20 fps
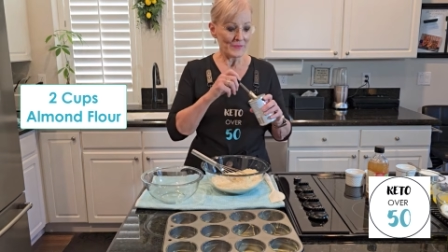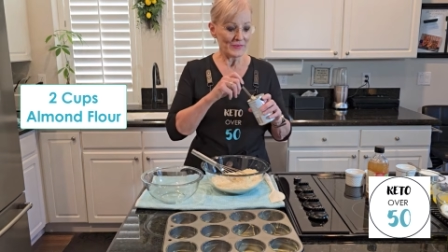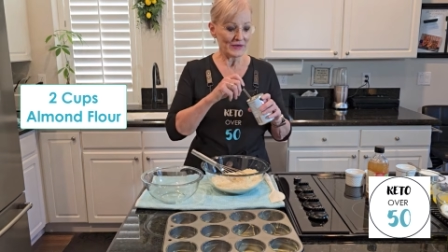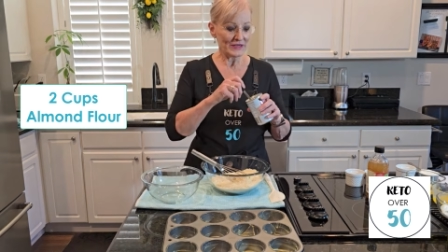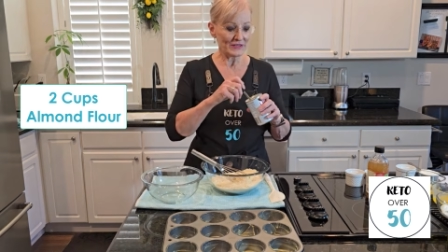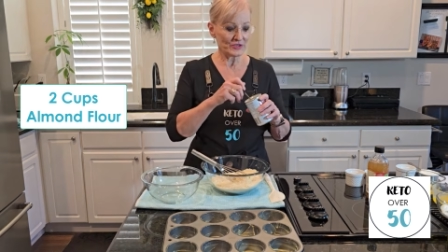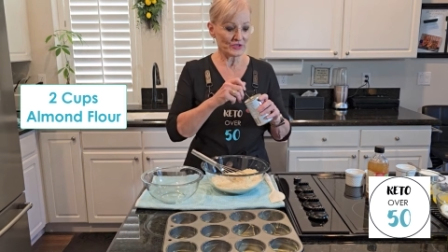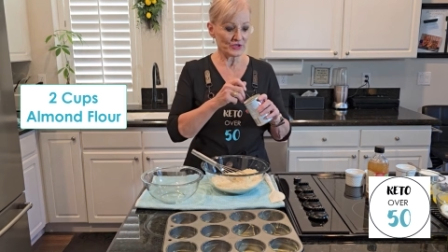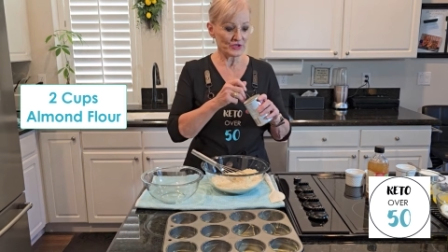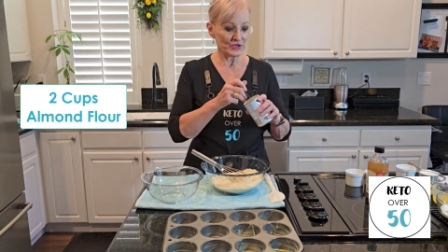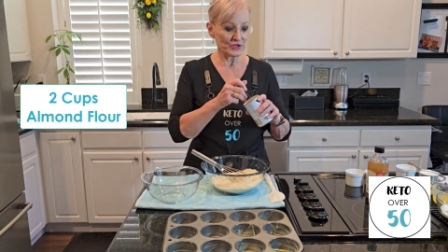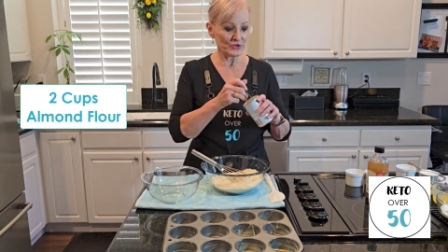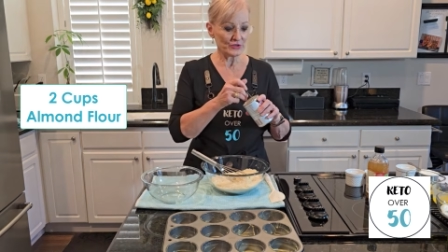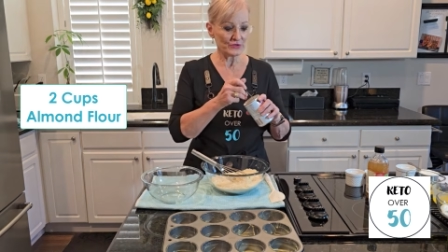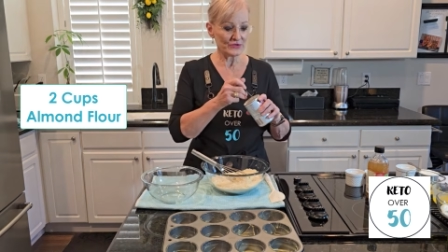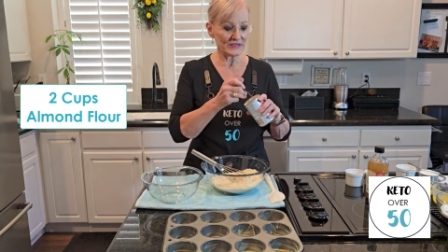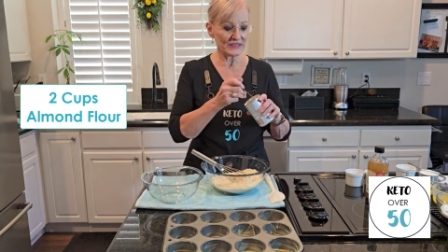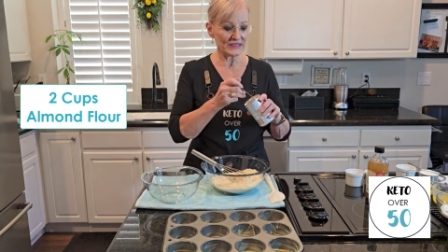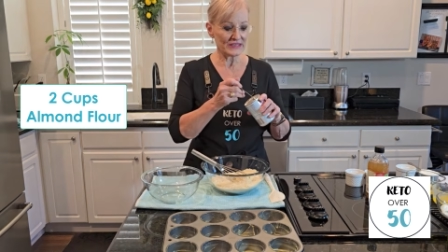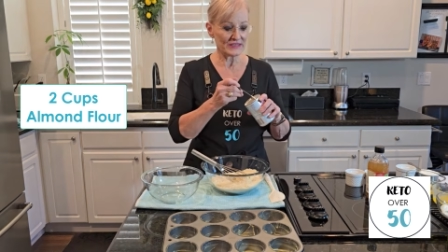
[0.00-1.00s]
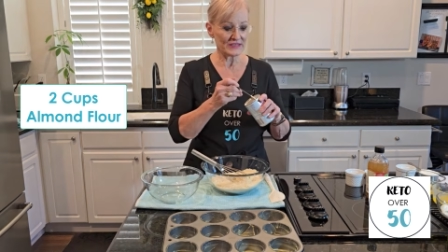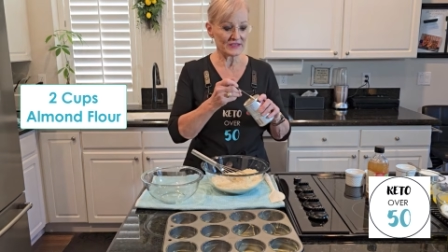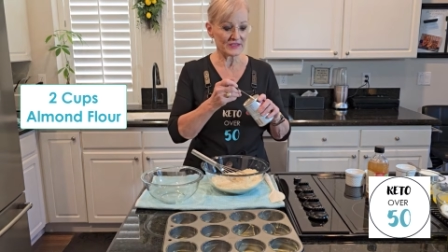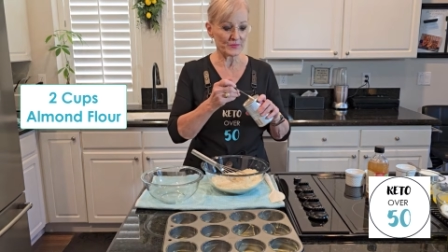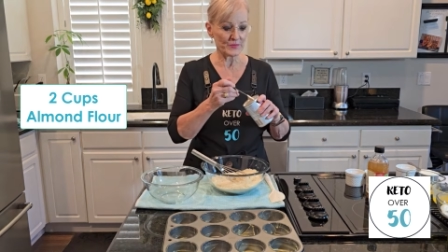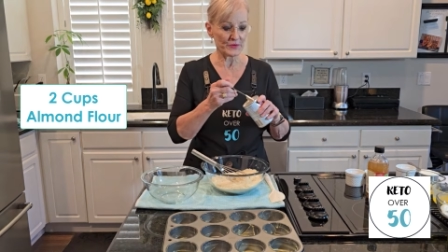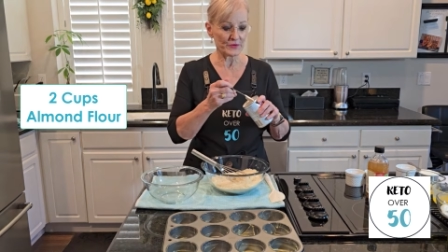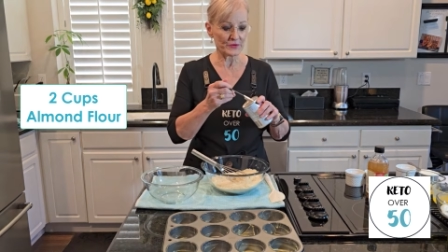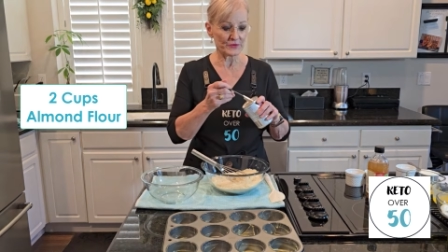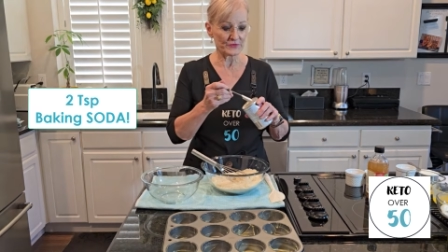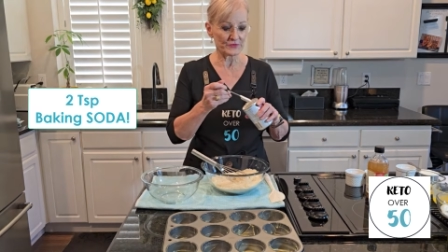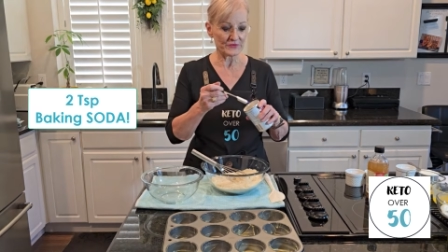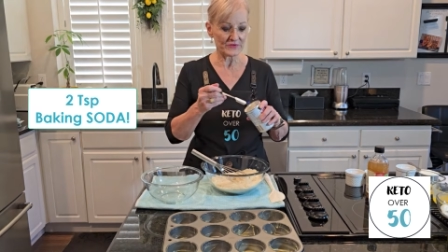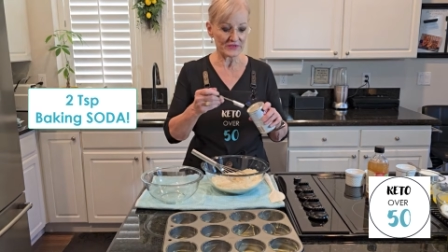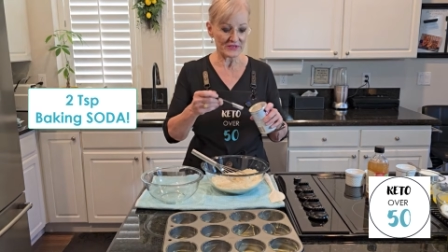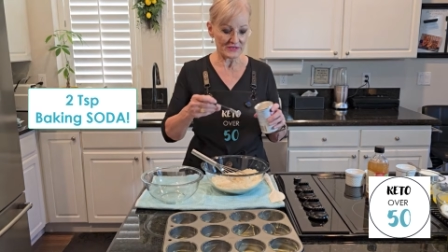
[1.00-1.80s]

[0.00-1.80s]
But it's 2 teaspoons,